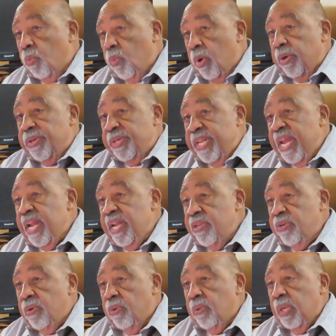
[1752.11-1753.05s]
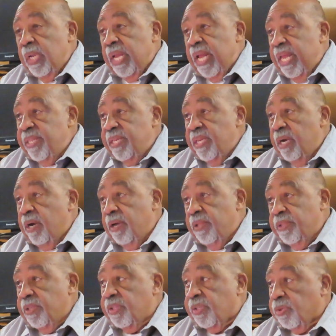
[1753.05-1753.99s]
where Daniel and the
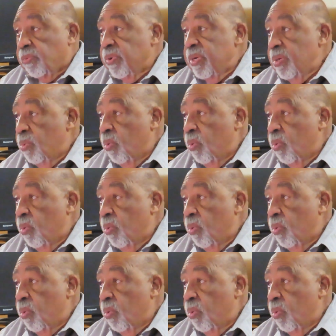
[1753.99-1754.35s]
other three